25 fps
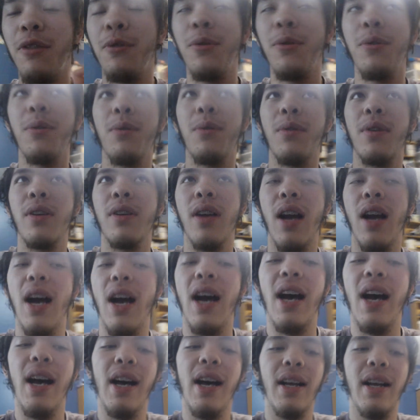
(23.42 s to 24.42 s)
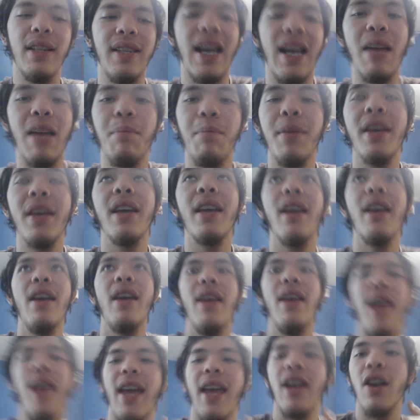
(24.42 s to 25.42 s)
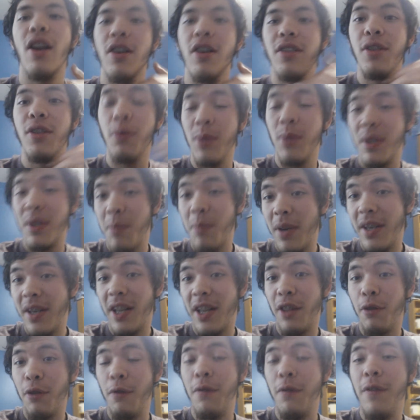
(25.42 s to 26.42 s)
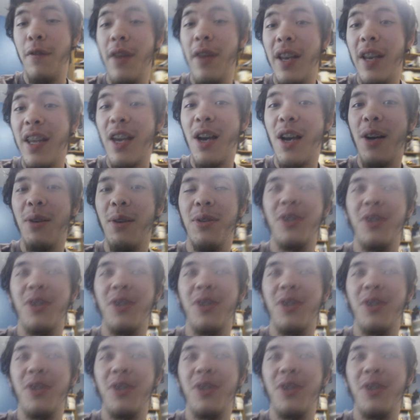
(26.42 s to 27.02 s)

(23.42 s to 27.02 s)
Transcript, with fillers: through typing and also responding through video